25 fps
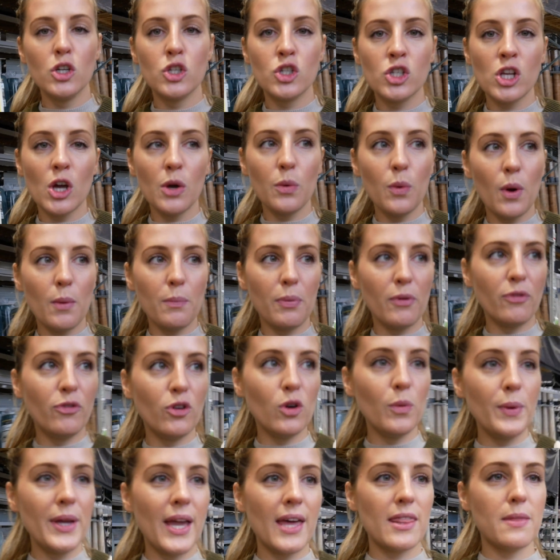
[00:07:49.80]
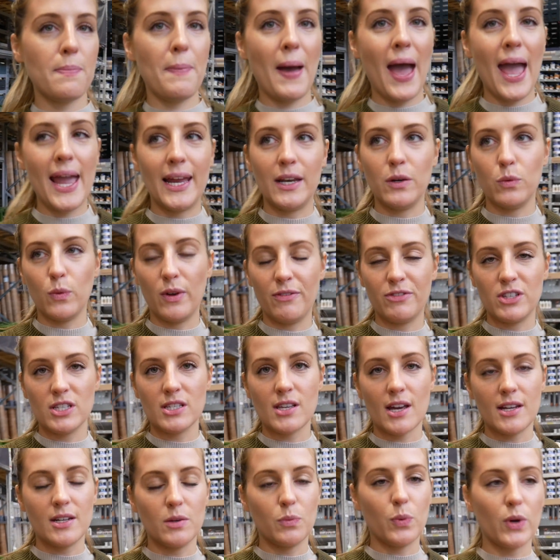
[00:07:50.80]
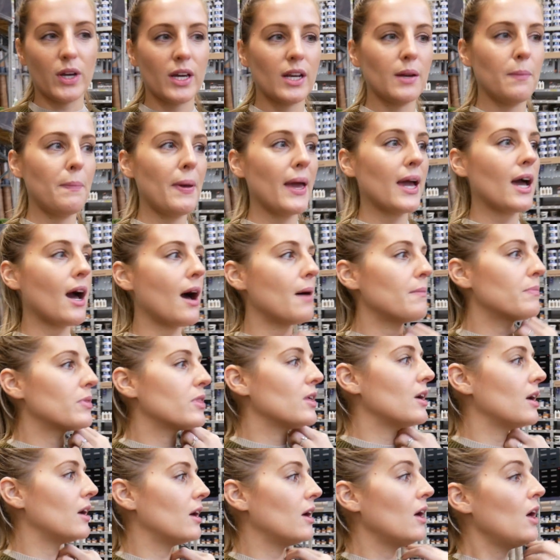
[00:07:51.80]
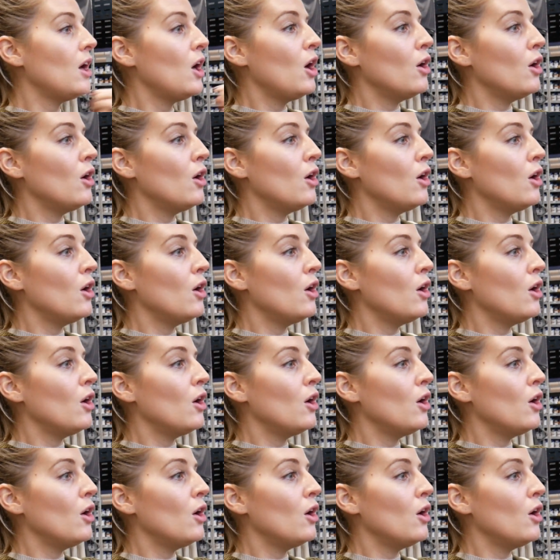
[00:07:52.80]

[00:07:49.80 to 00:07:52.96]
So before we get the paint, we've decided we're going to pick up the